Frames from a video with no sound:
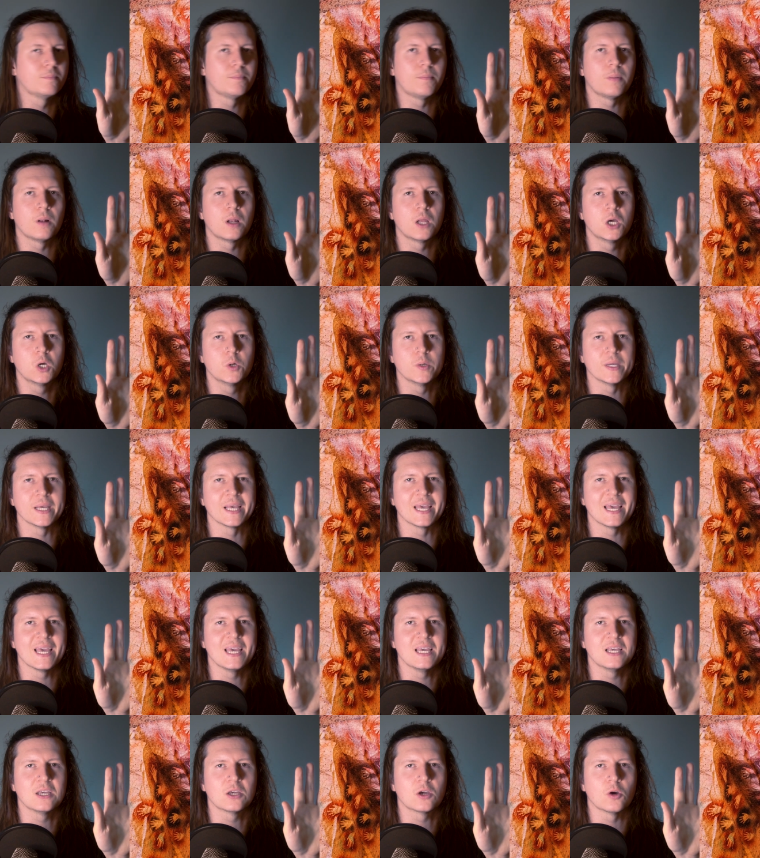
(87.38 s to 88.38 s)
blowing
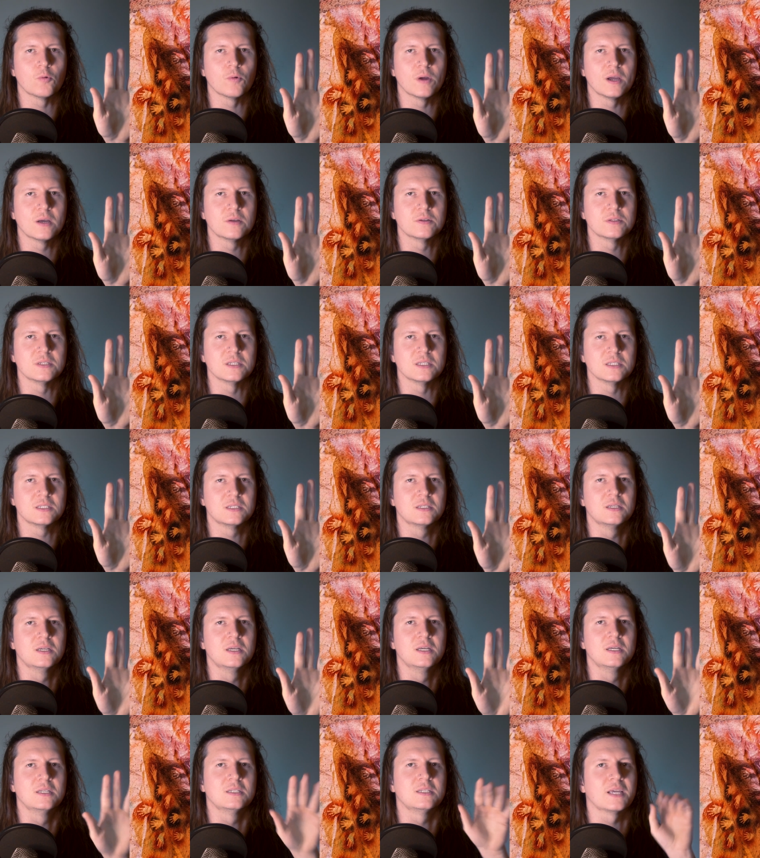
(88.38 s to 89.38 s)
ink around it
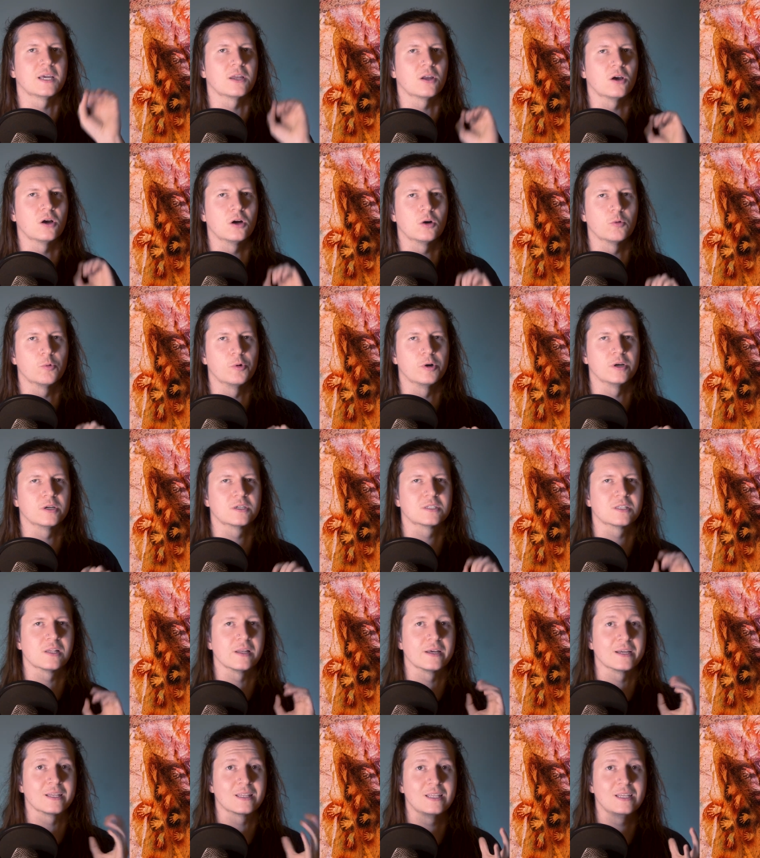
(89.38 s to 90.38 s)
to get artworks
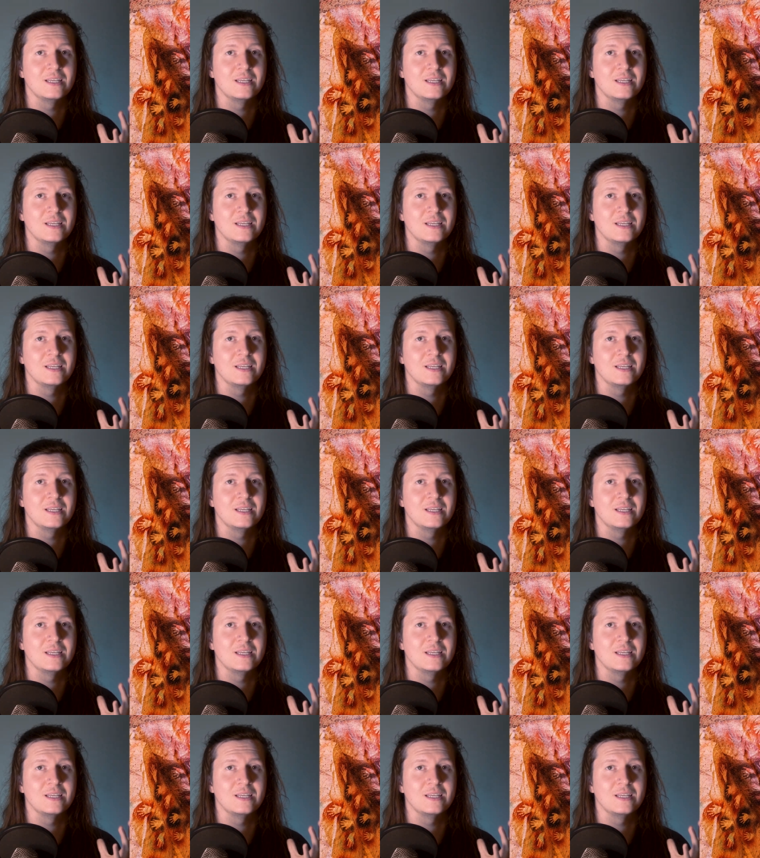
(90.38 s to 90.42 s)
like